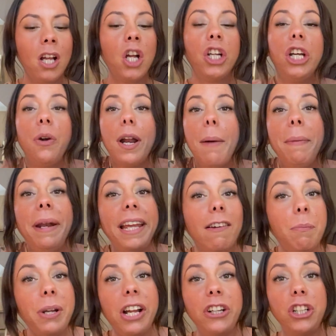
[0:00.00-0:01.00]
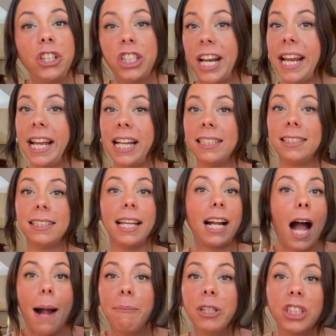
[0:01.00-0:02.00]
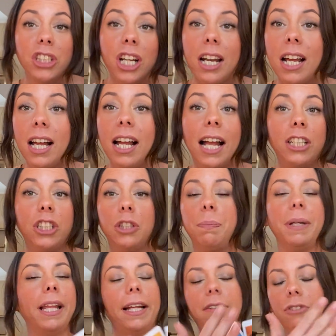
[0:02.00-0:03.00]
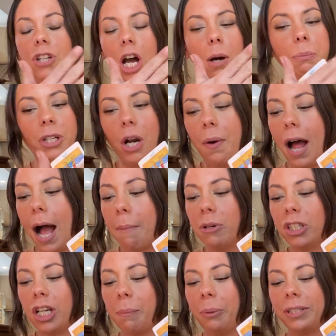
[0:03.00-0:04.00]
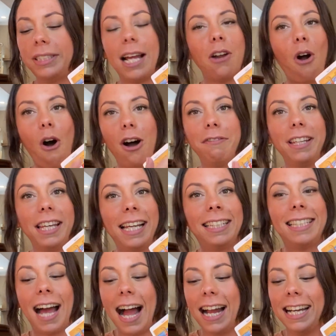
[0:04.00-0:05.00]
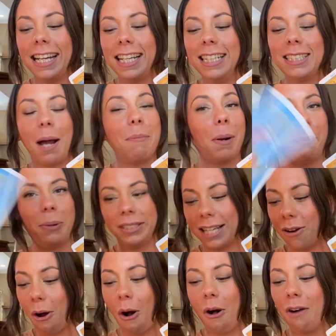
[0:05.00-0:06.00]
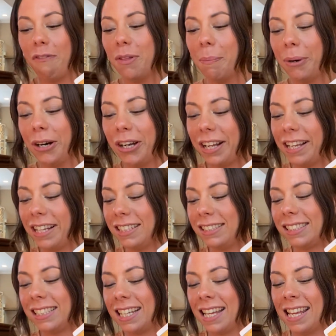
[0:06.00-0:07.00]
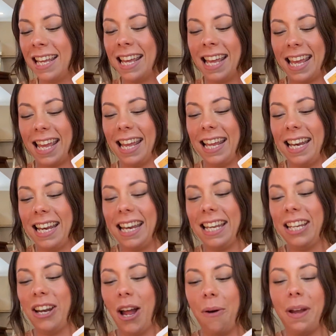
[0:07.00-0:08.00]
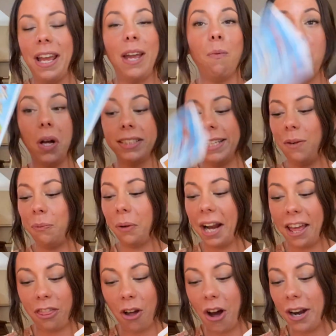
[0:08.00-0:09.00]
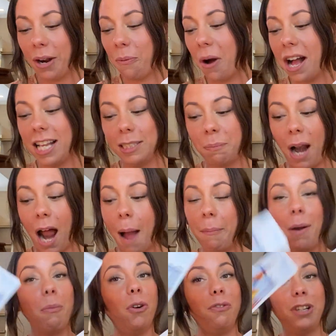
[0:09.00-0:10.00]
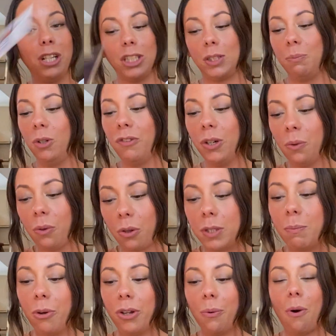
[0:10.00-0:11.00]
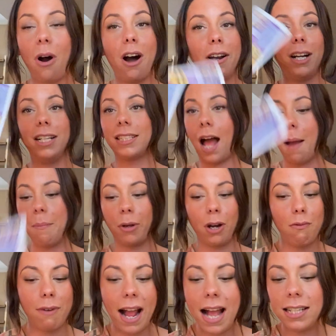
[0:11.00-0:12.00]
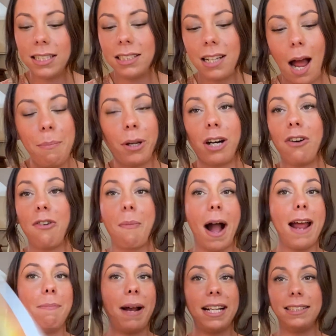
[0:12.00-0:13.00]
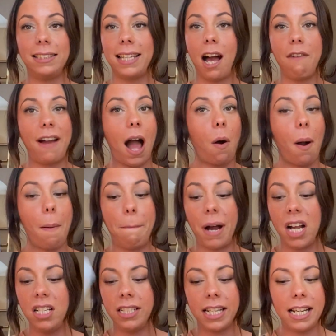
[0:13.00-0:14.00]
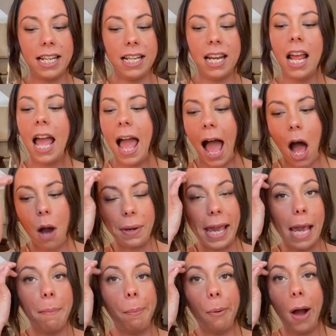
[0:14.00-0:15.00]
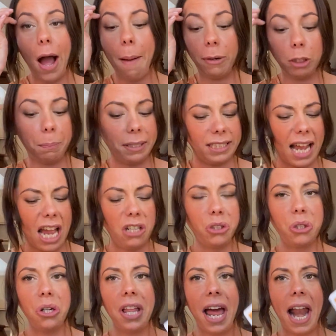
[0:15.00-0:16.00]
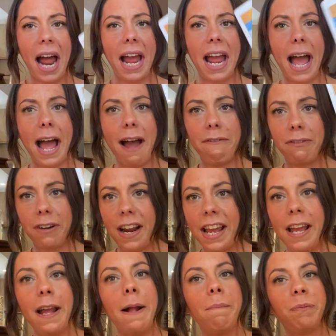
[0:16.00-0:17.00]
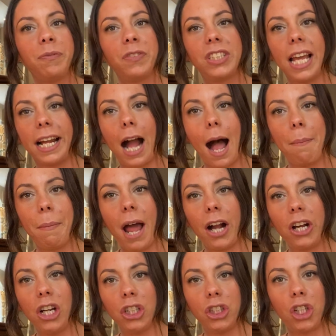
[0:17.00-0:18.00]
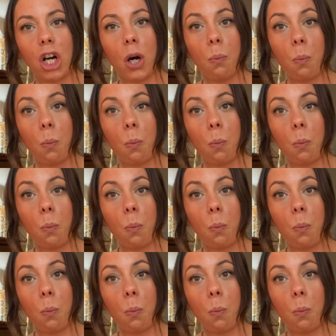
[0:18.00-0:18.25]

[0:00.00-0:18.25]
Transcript: you know what, I'm going to give them another chance. Like, I'm just going to, and just be like, nope, you know what, I'm just going to put down all the anxieties. I'm going to put down all the burdens. It, you know, it wasn't when I thought it was, but I'm going to move into smoother waters. I'm going to rest. I'm going to remind myself how abundant, how capable, how much potential that I have, right? It's like, I'm not going to start